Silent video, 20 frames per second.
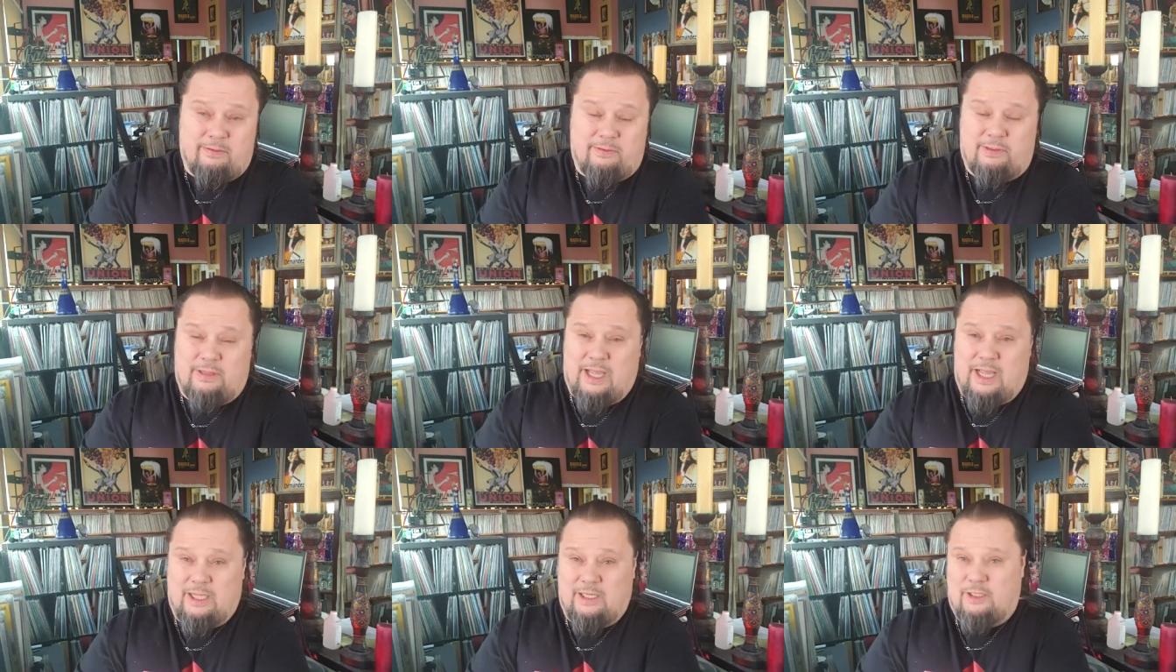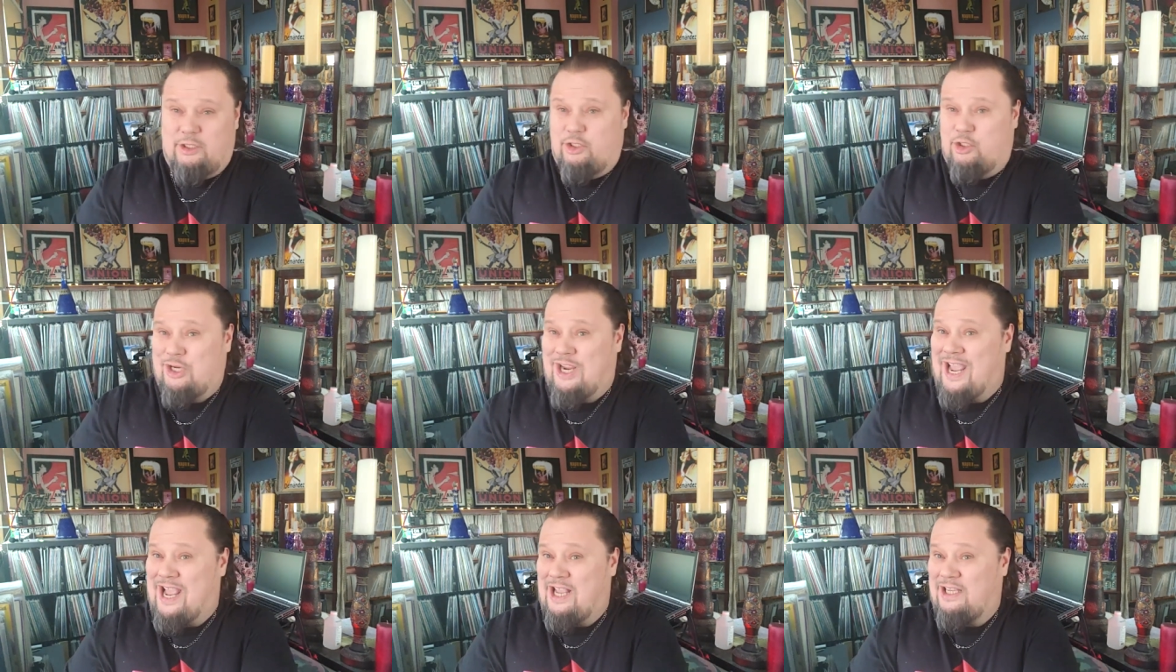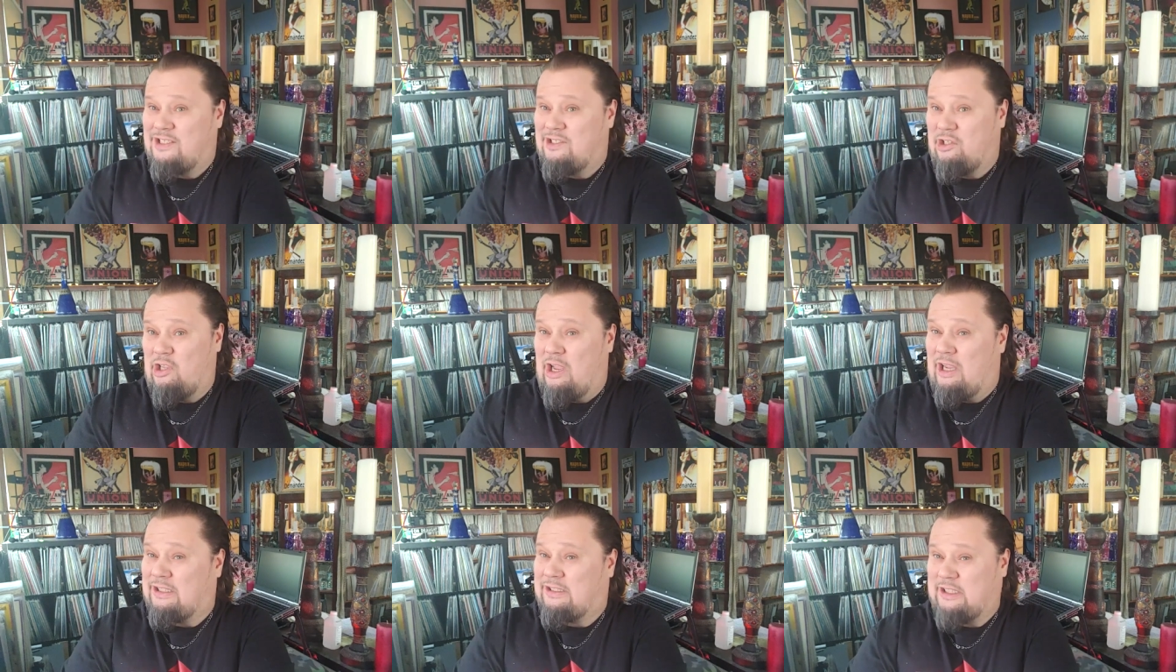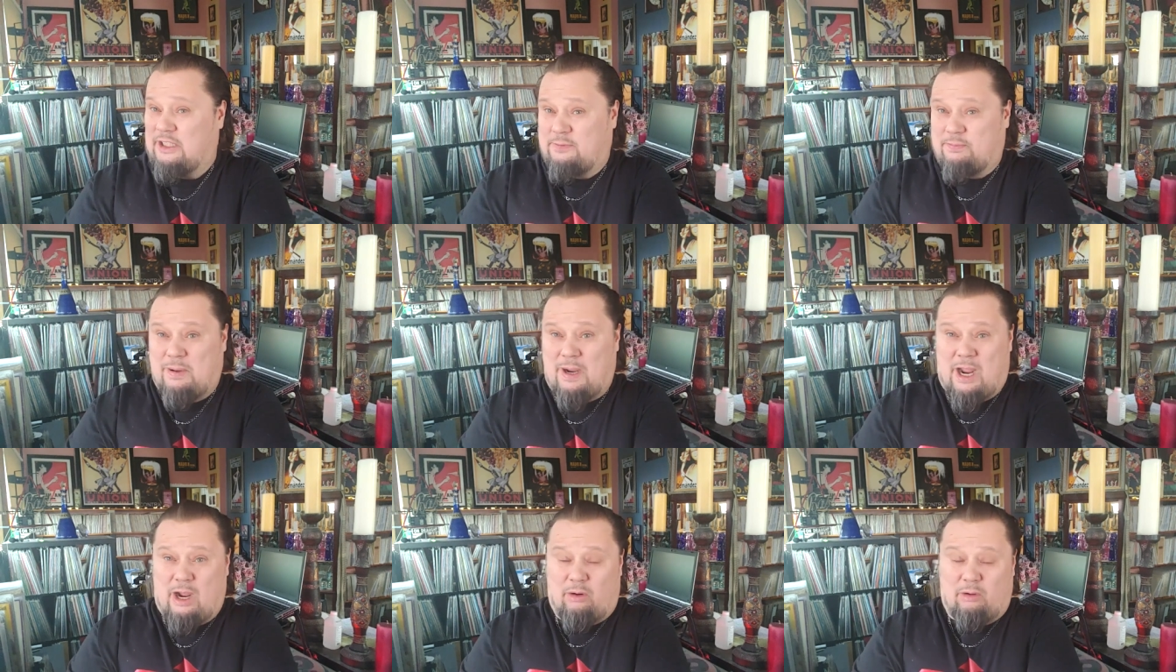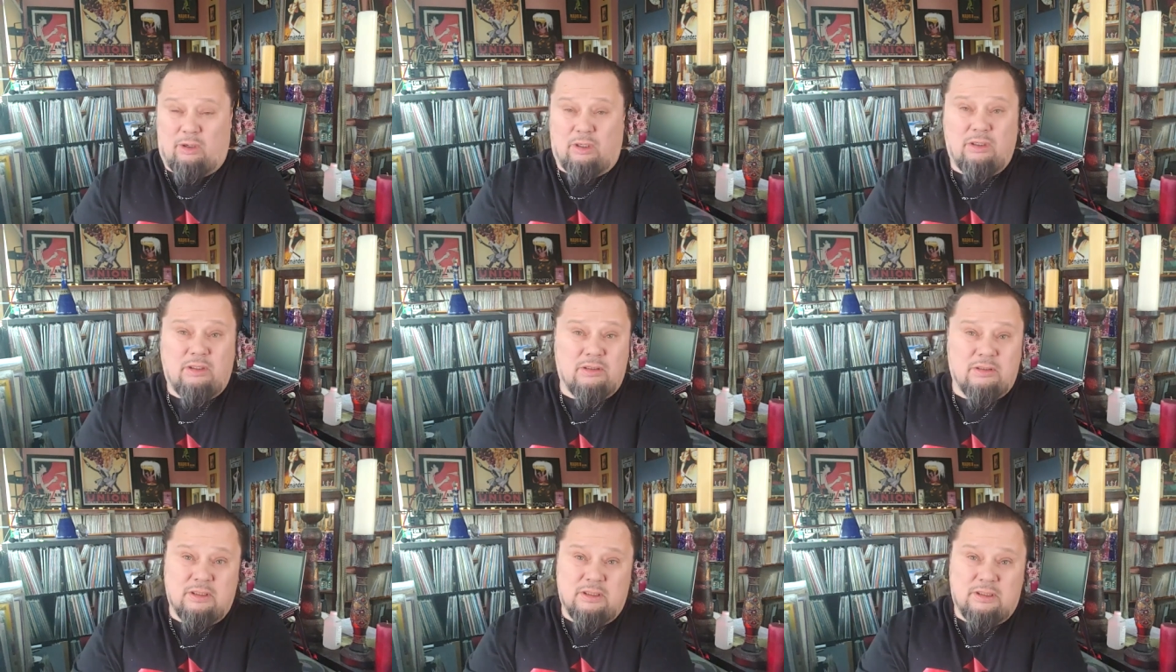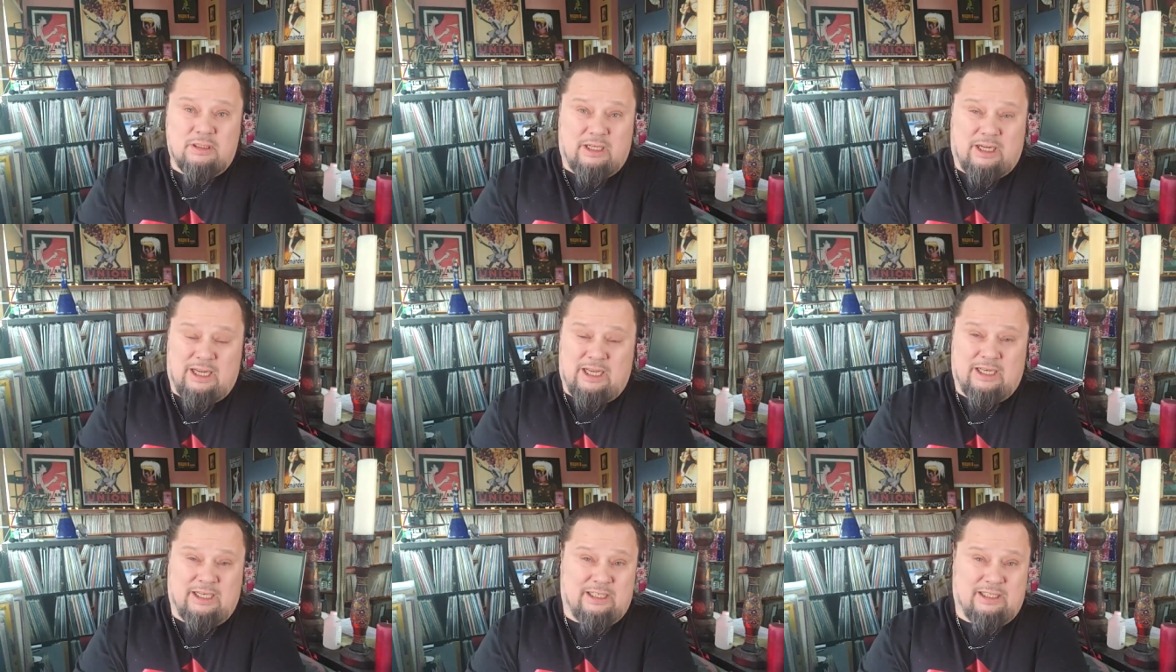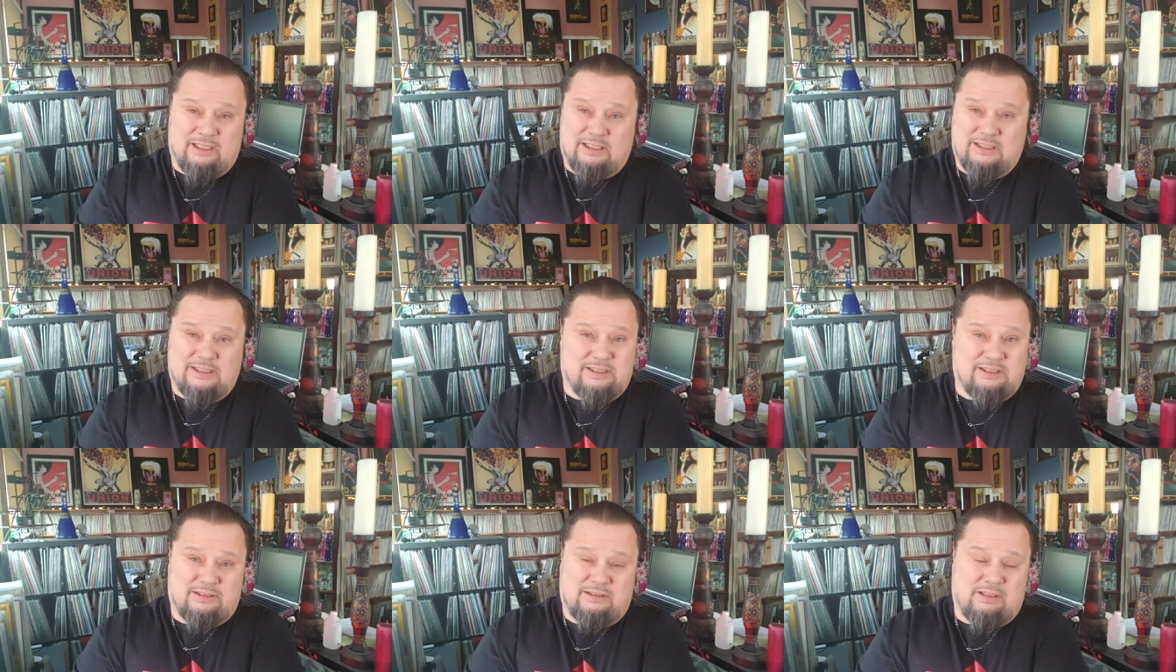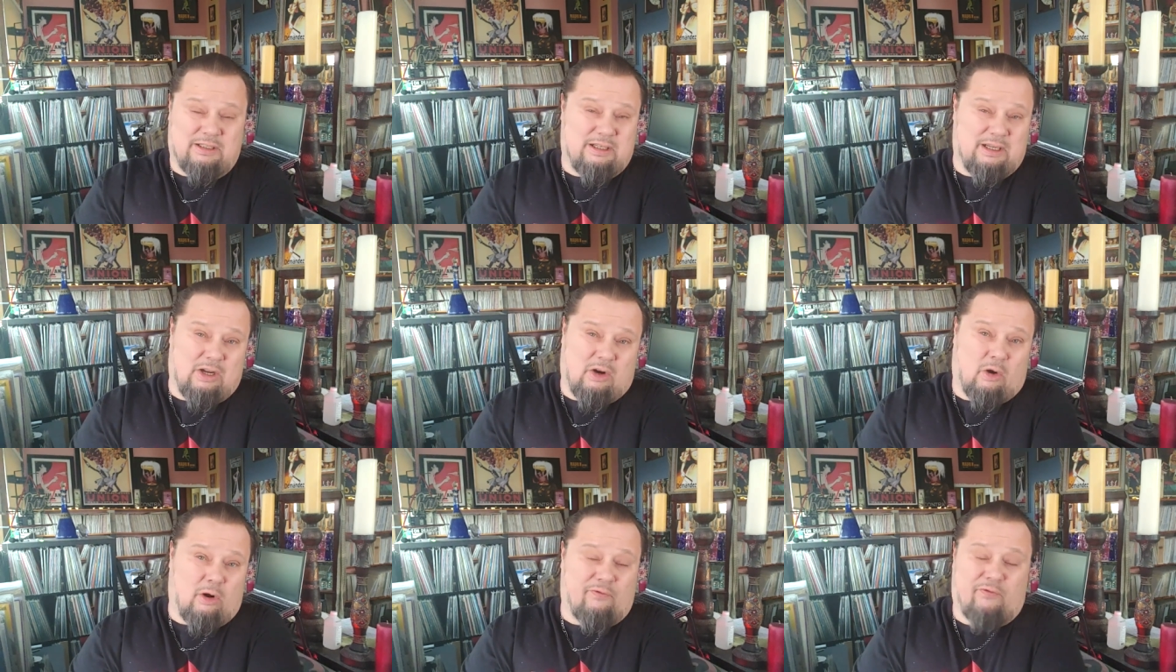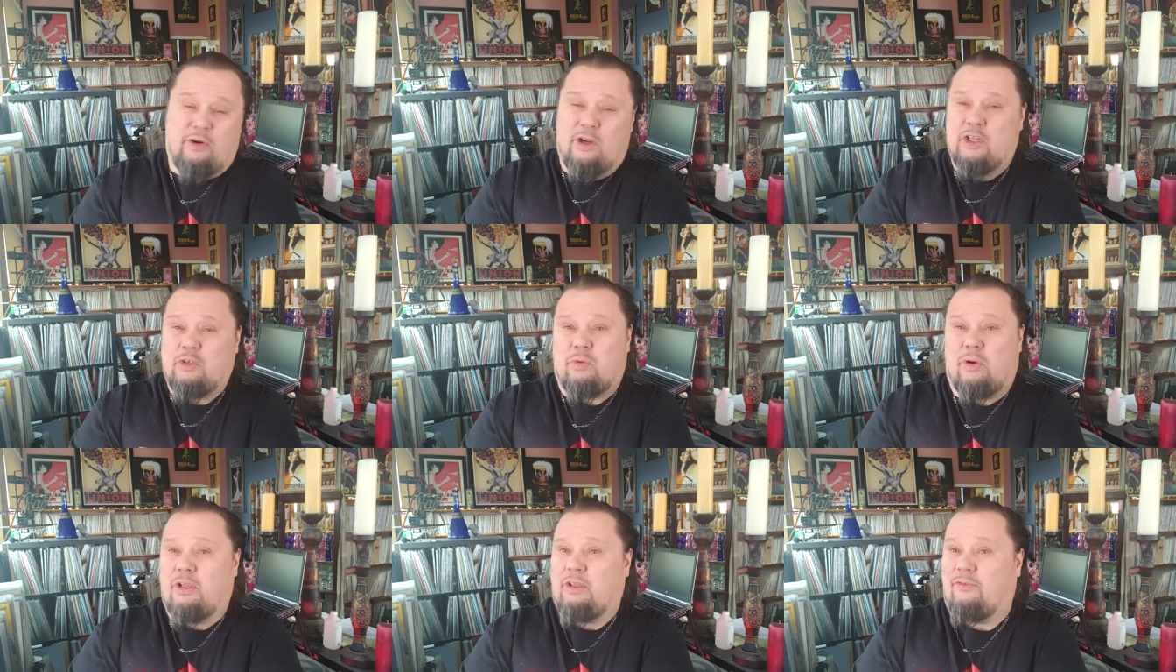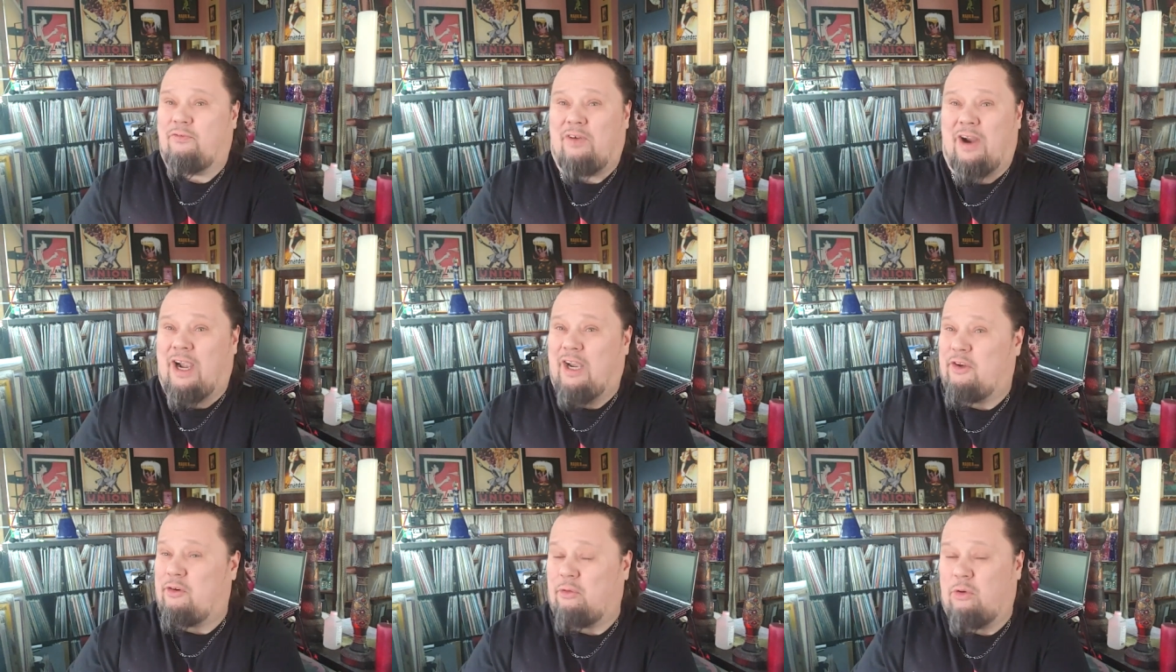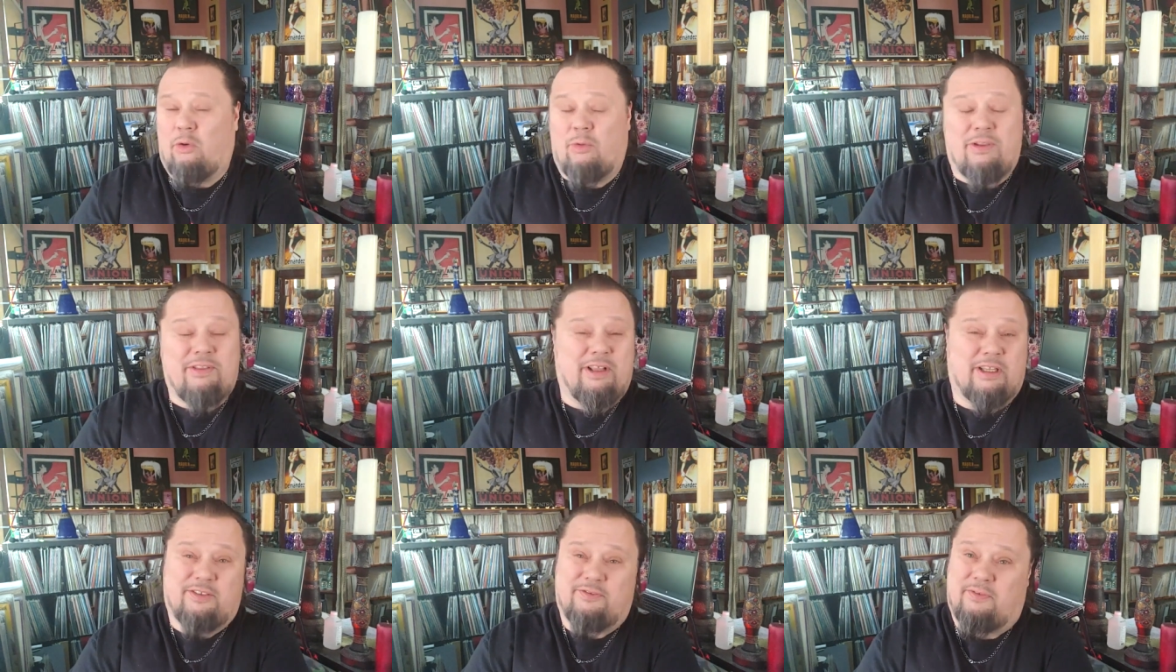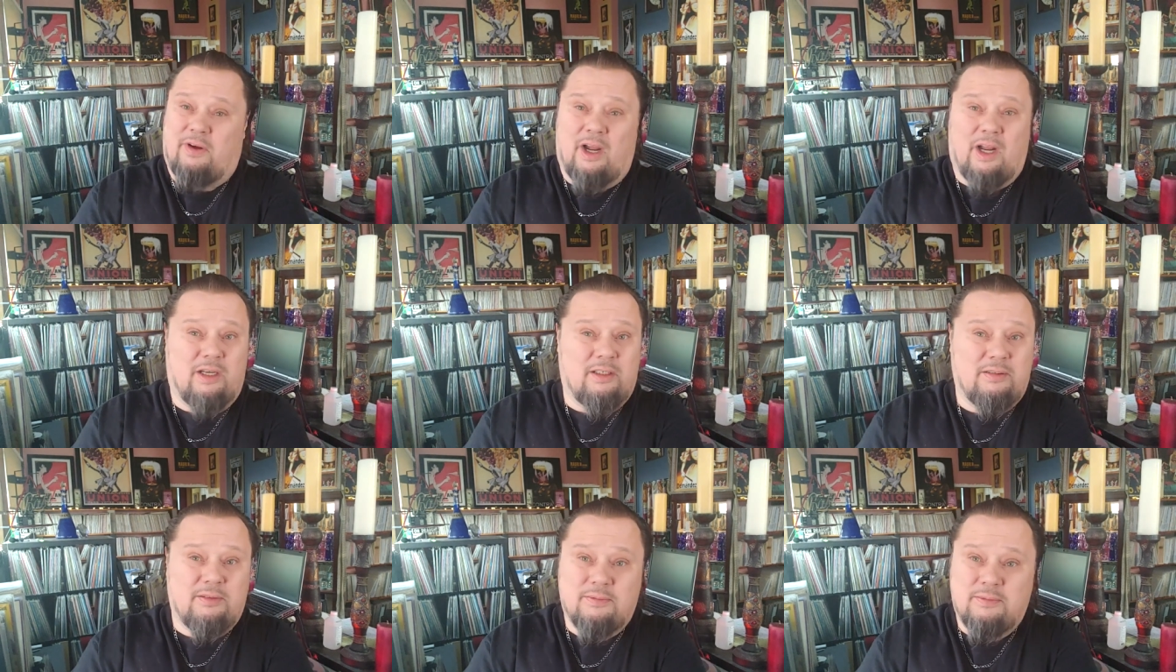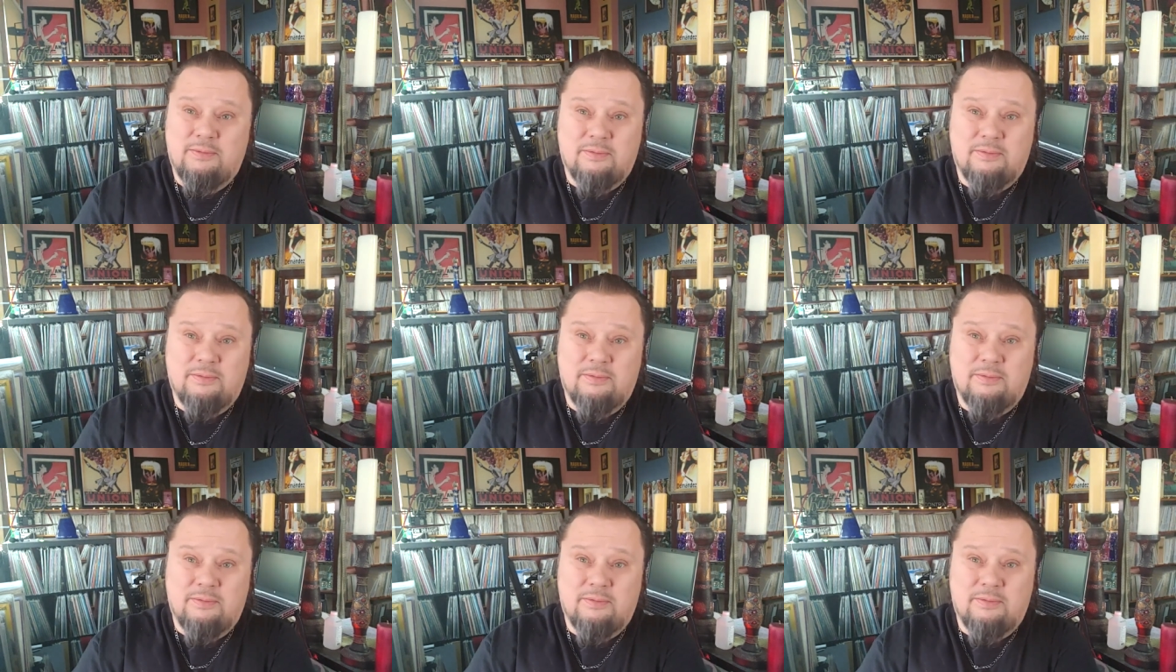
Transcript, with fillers: that jazz lost its power, and or if you just want to define it your own way, that's fine.